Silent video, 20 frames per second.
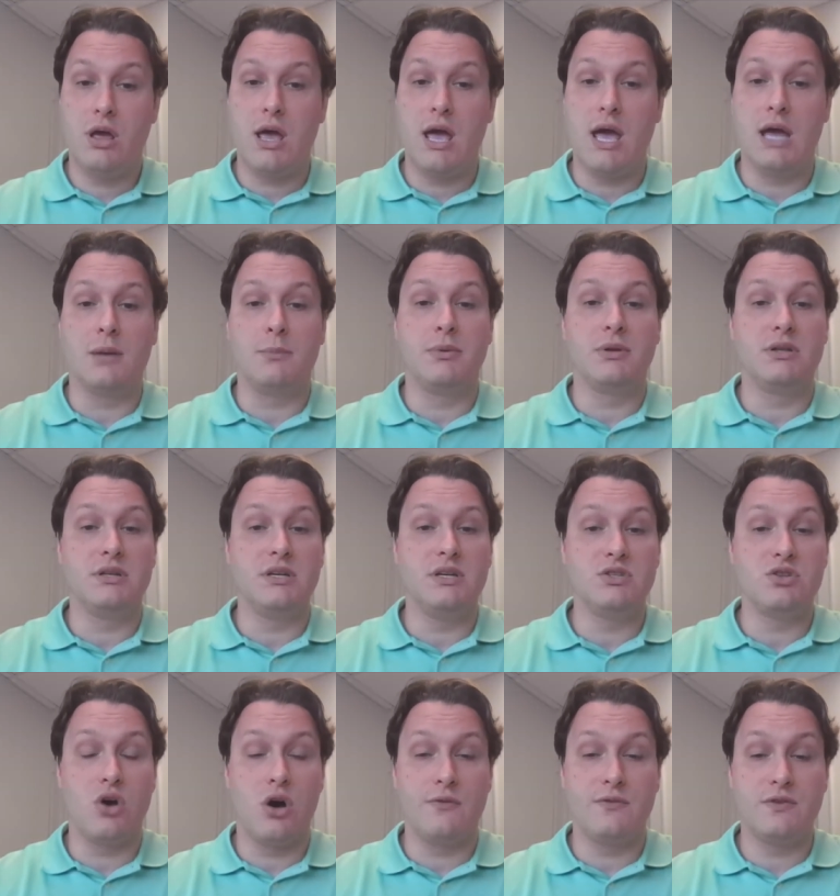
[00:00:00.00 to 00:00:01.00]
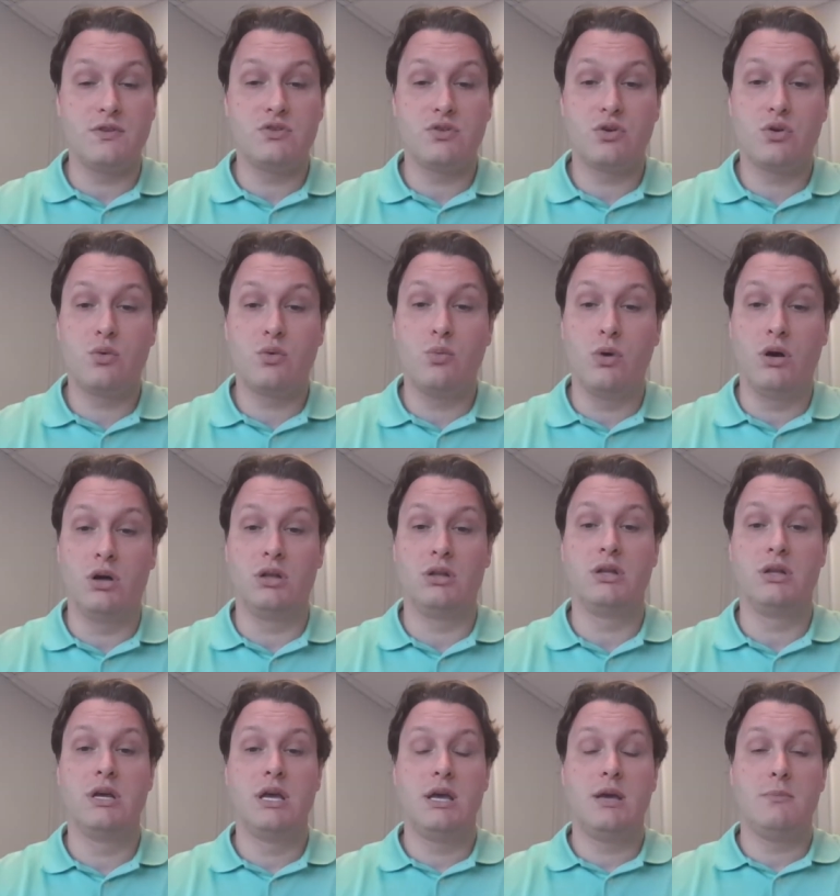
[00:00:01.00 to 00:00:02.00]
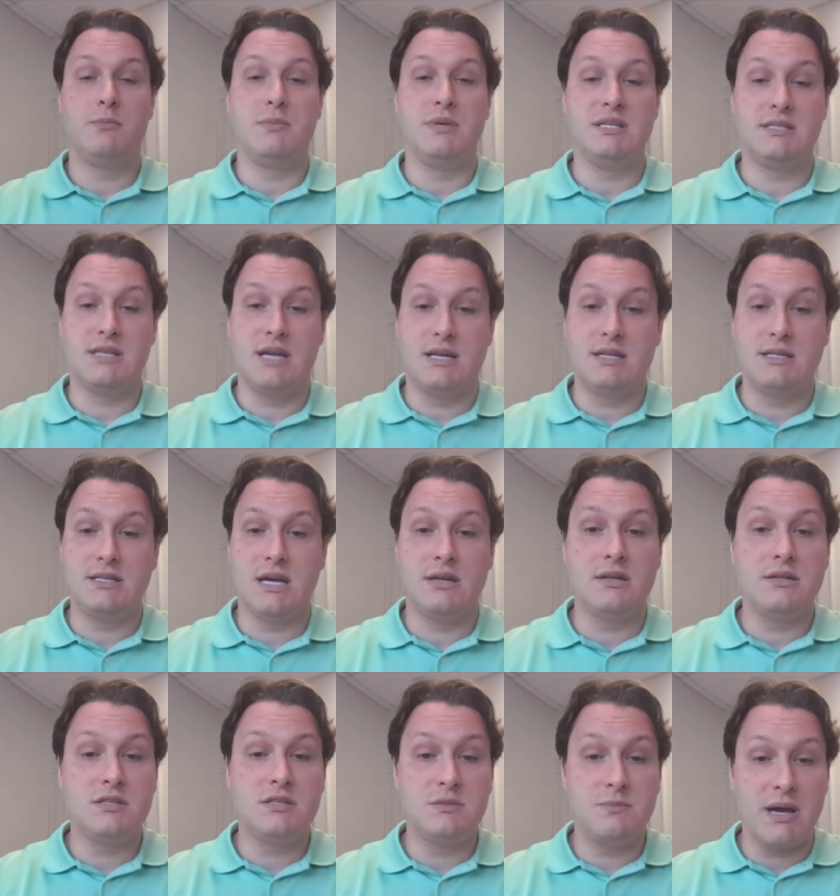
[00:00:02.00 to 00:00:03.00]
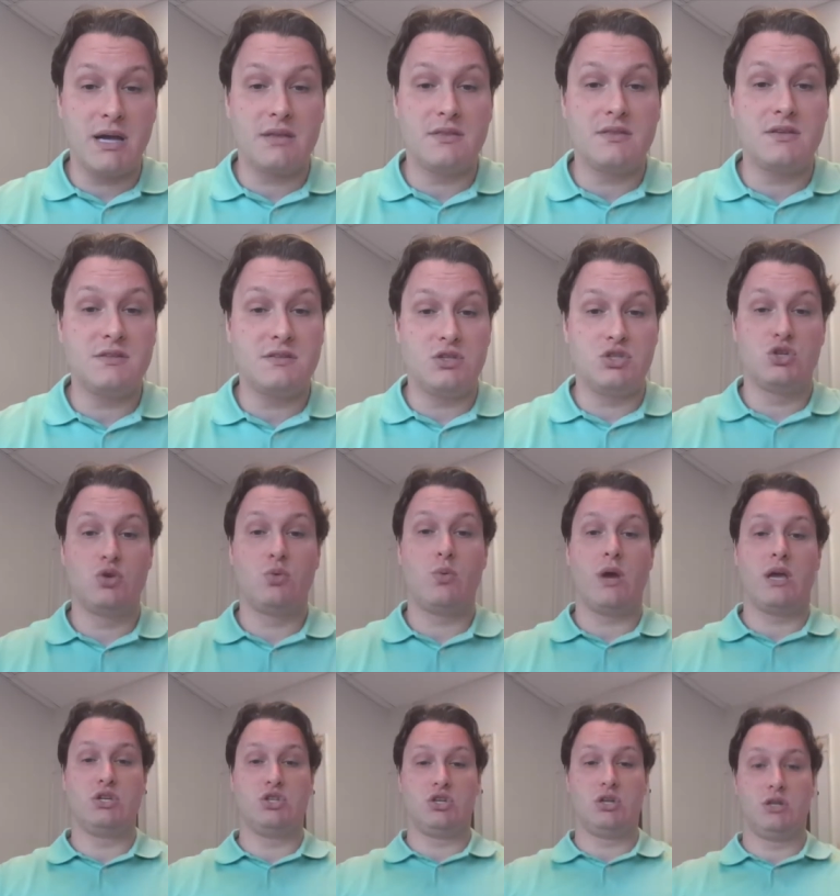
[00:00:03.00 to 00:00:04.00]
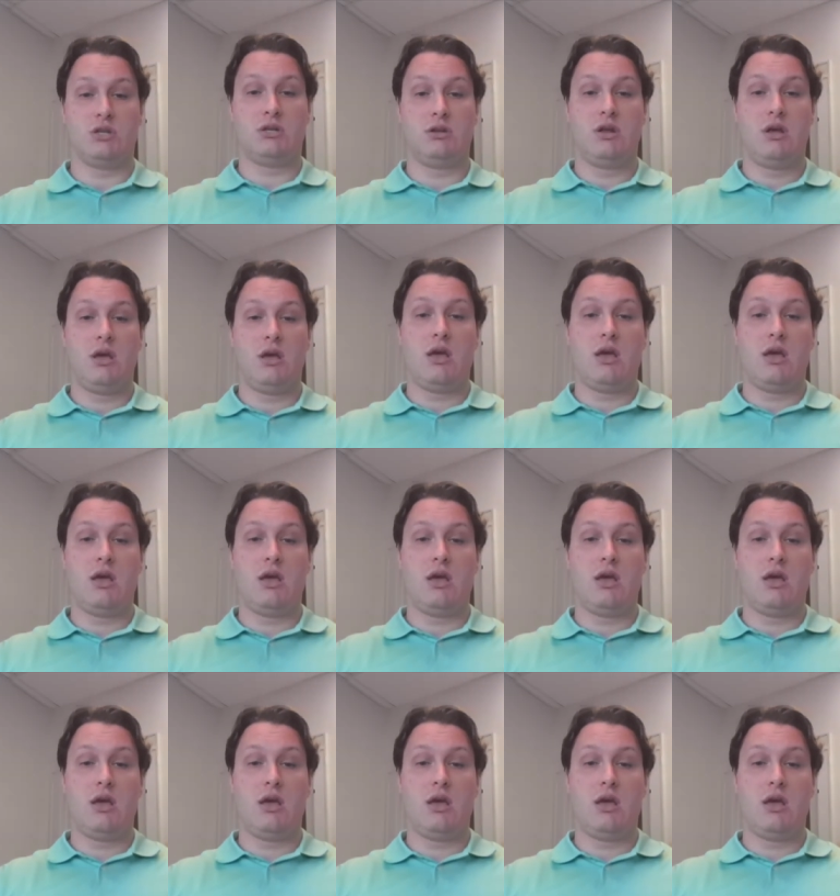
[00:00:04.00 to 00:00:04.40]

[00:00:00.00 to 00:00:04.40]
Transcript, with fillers: and a police officer will be sent and inspect the situation